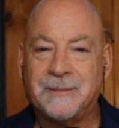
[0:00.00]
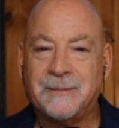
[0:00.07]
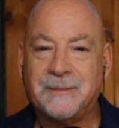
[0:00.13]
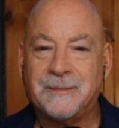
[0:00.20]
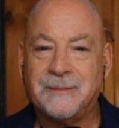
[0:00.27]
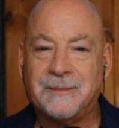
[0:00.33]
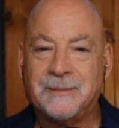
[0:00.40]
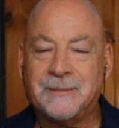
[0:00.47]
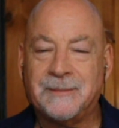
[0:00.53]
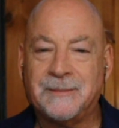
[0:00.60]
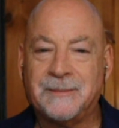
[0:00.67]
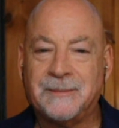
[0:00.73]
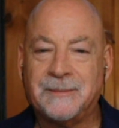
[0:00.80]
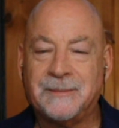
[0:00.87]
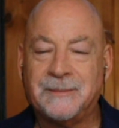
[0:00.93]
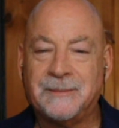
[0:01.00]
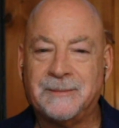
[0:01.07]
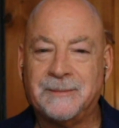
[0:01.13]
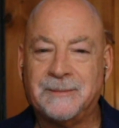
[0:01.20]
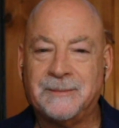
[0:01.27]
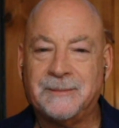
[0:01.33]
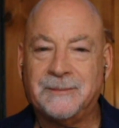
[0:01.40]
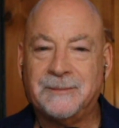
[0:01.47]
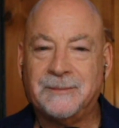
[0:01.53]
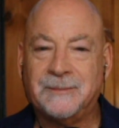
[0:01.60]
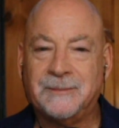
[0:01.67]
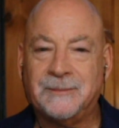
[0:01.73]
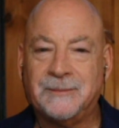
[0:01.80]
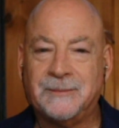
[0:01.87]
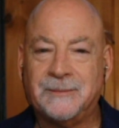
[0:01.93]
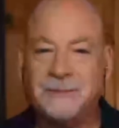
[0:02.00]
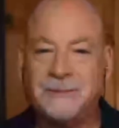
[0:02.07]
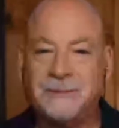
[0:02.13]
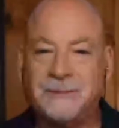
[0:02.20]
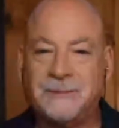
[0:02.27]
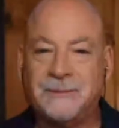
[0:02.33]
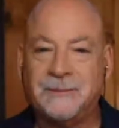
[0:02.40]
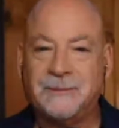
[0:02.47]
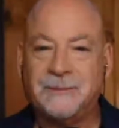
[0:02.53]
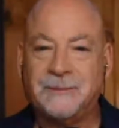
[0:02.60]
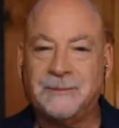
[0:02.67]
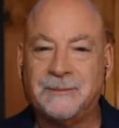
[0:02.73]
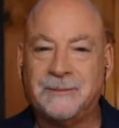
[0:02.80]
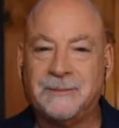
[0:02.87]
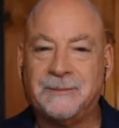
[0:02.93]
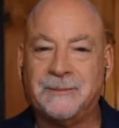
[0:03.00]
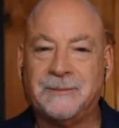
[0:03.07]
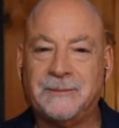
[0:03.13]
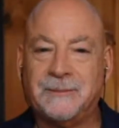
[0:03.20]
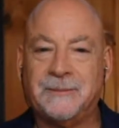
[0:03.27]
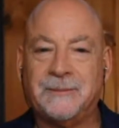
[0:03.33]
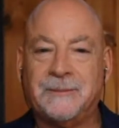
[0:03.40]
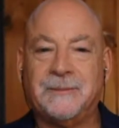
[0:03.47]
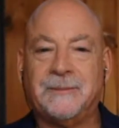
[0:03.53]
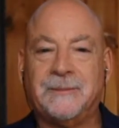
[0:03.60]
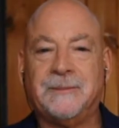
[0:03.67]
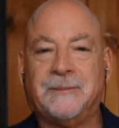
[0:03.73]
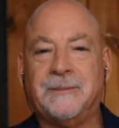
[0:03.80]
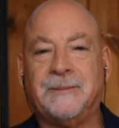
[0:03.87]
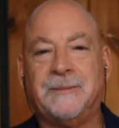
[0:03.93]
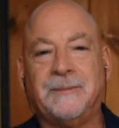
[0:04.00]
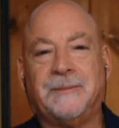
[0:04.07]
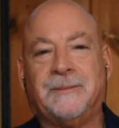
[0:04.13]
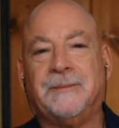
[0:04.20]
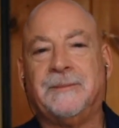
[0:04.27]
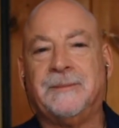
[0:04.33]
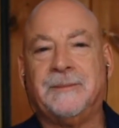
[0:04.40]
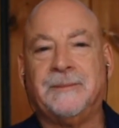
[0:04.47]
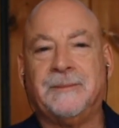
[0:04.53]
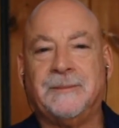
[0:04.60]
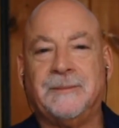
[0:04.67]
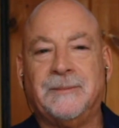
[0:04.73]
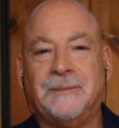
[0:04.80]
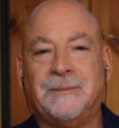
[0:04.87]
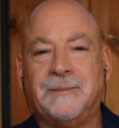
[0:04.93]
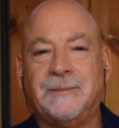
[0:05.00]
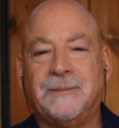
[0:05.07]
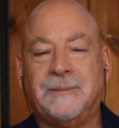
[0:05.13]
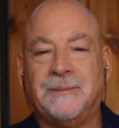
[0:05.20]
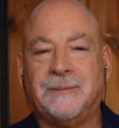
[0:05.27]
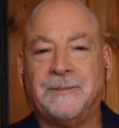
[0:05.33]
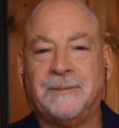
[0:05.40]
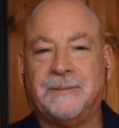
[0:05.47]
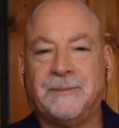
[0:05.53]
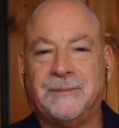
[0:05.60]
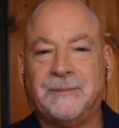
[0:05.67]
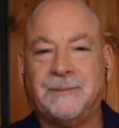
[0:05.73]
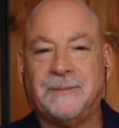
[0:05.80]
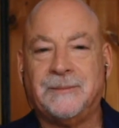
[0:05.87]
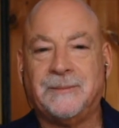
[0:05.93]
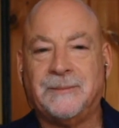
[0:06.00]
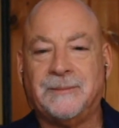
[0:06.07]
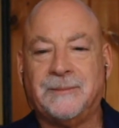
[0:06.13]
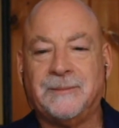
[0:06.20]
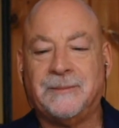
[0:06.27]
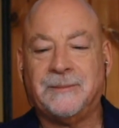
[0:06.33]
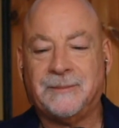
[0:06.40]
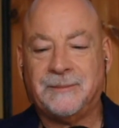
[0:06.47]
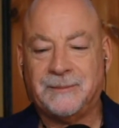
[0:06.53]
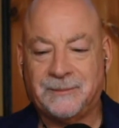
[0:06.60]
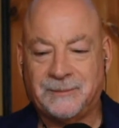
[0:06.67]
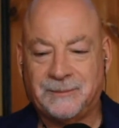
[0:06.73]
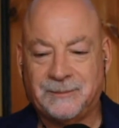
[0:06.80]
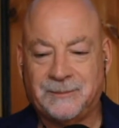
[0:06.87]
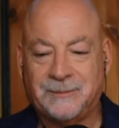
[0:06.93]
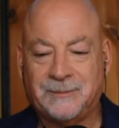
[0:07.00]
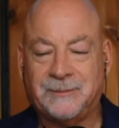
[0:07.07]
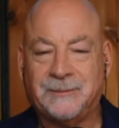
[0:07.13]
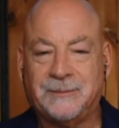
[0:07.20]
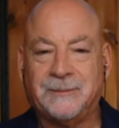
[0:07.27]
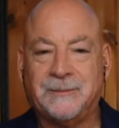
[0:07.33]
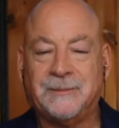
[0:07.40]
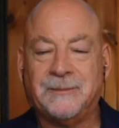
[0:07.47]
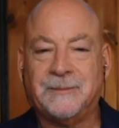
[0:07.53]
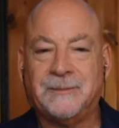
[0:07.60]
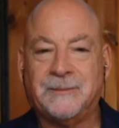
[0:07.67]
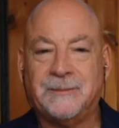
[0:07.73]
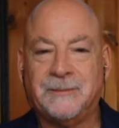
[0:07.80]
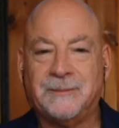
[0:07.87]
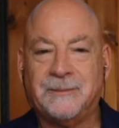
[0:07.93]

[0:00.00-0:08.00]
(silent)